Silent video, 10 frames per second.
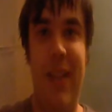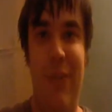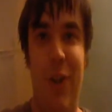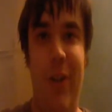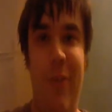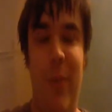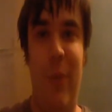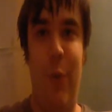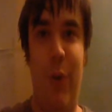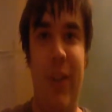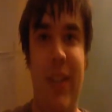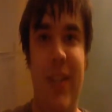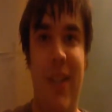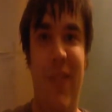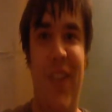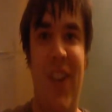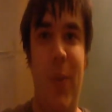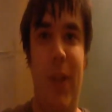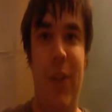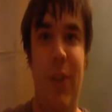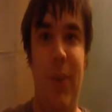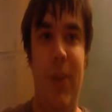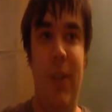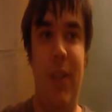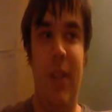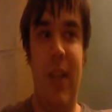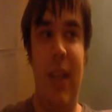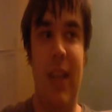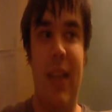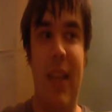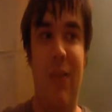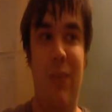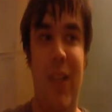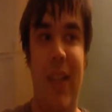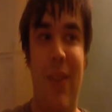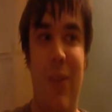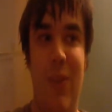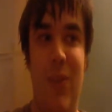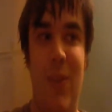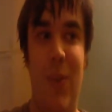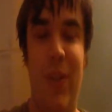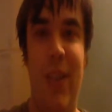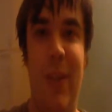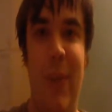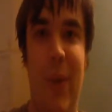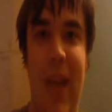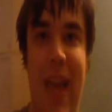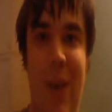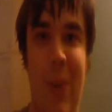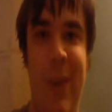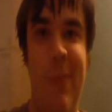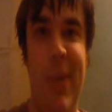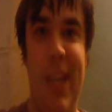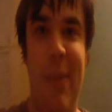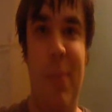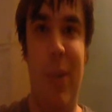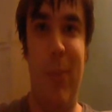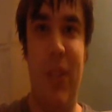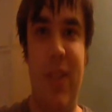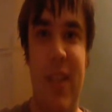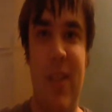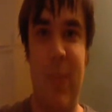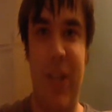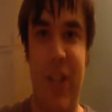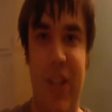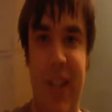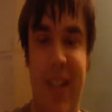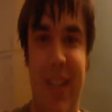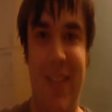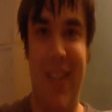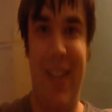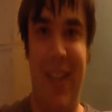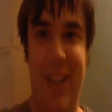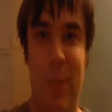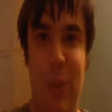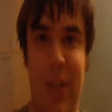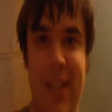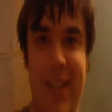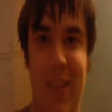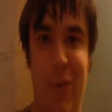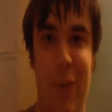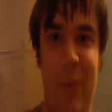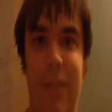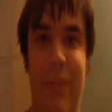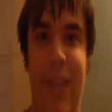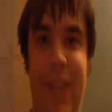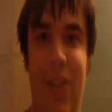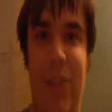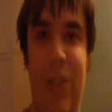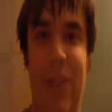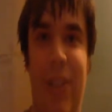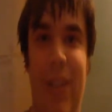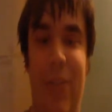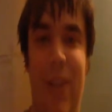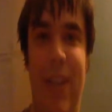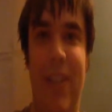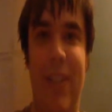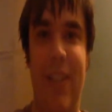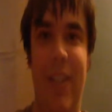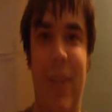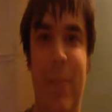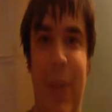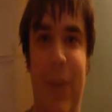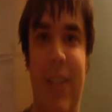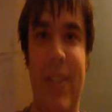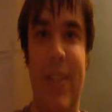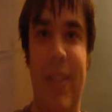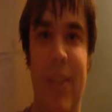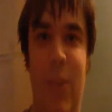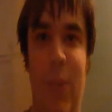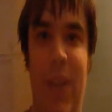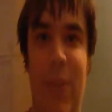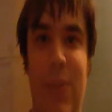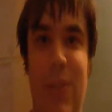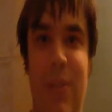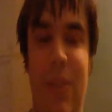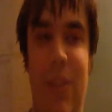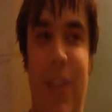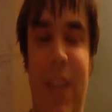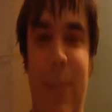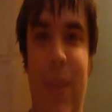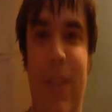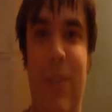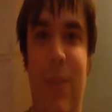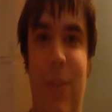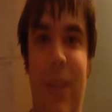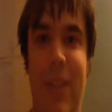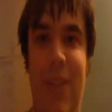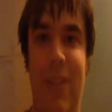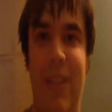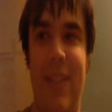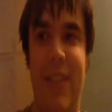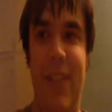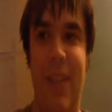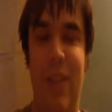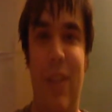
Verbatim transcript: I had never heard of it before, and it's not very well known. And I kind of like the story about how it became published as much as I like the book itself. In fact, an article I read about it when I was looking up that story called it